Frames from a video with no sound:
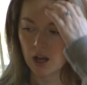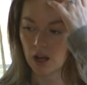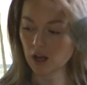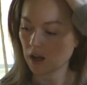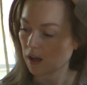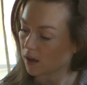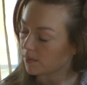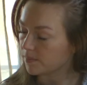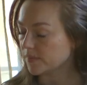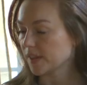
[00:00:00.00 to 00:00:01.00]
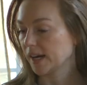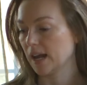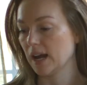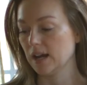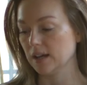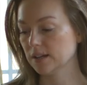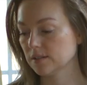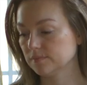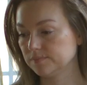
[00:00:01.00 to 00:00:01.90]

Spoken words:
that I had